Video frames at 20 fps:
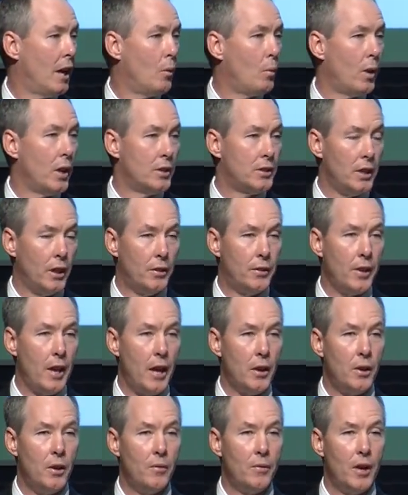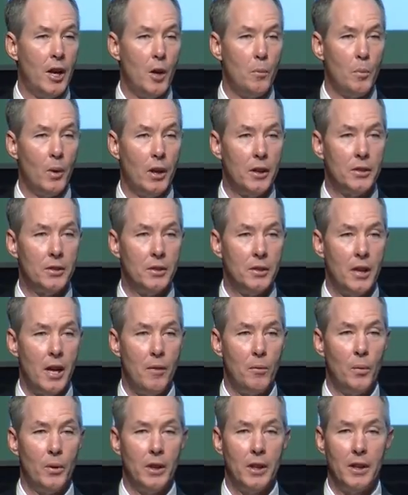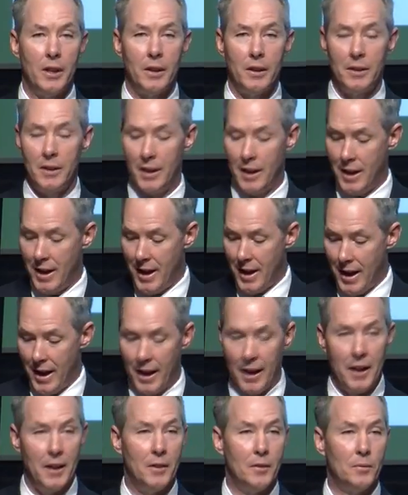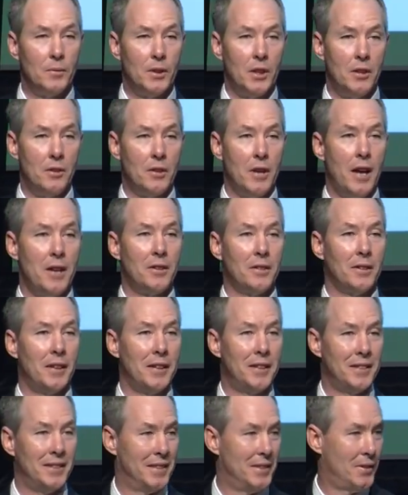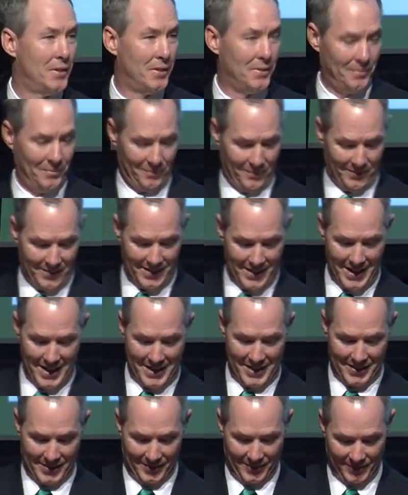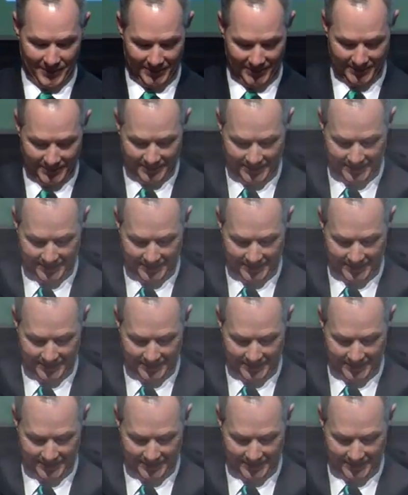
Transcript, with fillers: I want to say thank you very much to everyone here, and congratulations. Thank you.